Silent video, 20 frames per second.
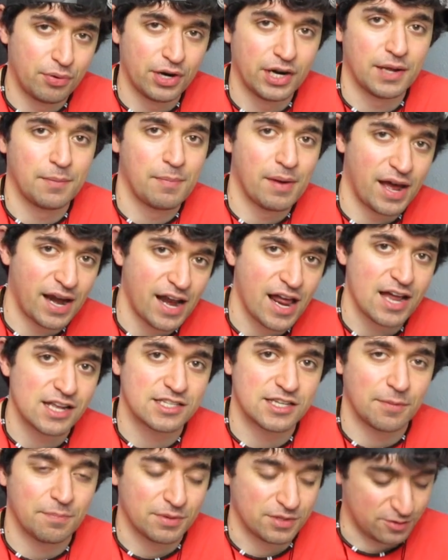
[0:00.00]
pretty
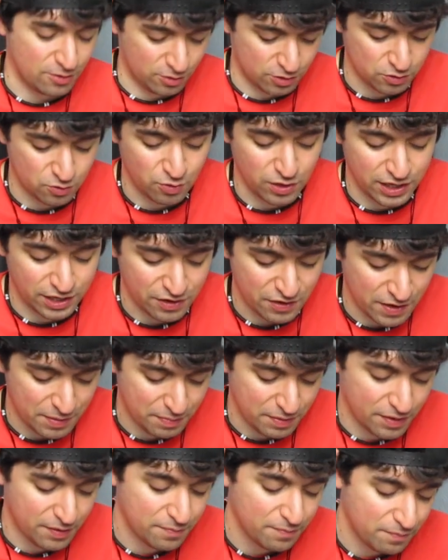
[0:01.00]
badass episodes, really
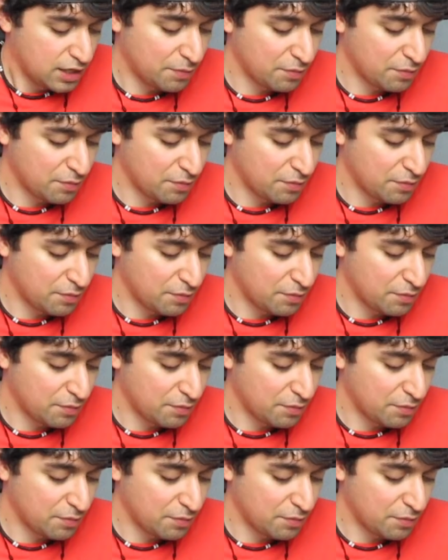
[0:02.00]
creepy.